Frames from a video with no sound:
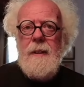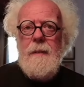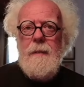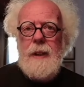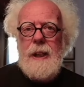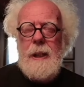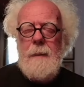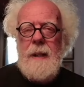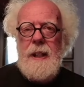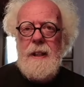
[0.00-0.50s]

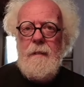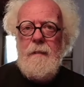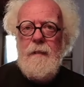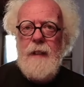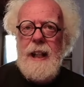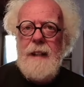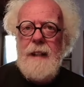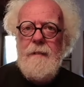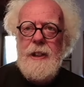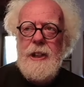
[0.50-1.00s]
Commander
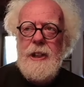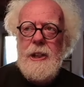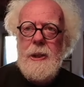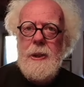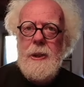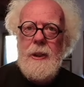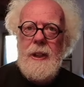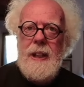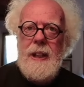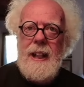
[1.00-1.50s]
Fravor
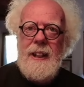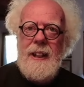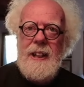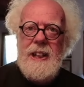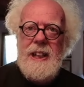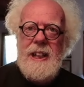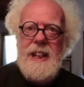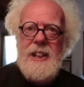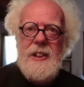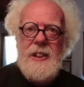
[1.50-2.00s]
saw and Alex
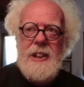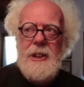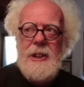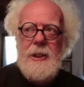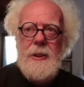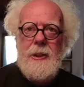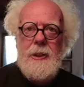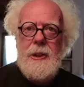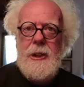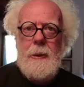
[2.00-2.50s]
Beatrizx
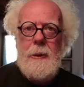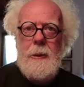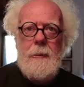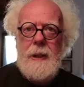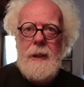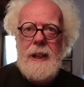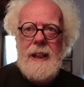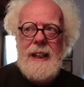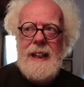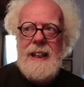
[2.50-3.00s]
saw don't
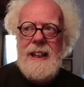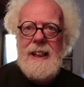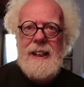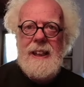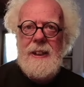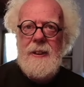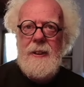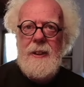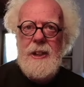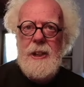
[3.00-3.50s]
really
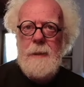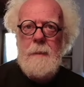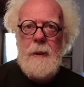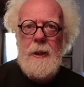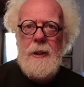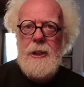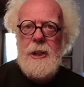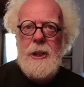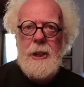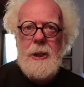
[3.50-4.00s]

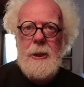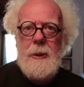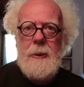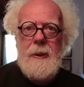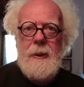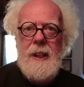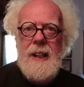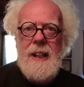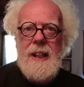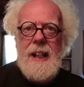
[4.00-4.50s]
correspond
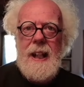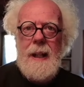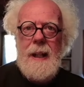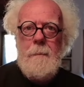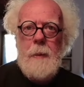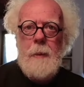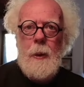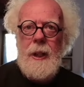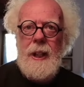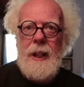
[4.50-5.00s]
to a
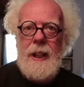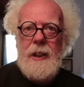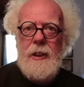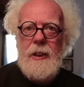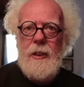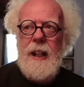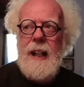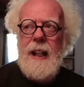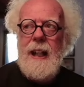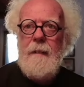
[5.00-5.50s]
buoyant
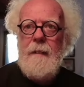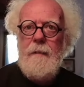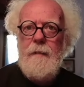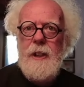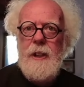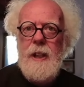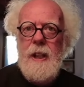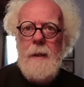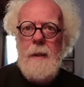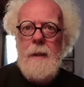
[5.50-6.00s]

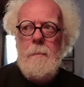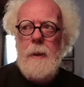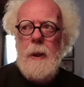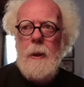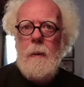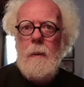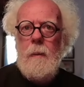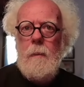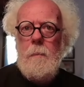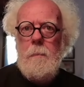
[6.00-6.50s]
craft, but